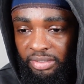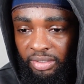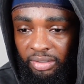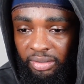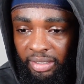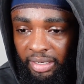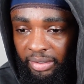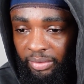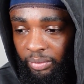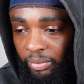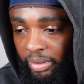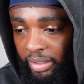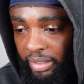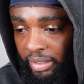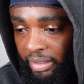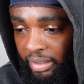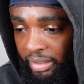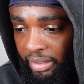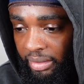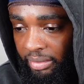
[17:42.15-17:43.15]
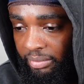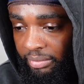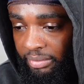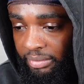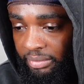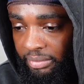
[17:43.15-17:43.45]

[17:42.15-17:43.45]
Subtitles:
or like wearing,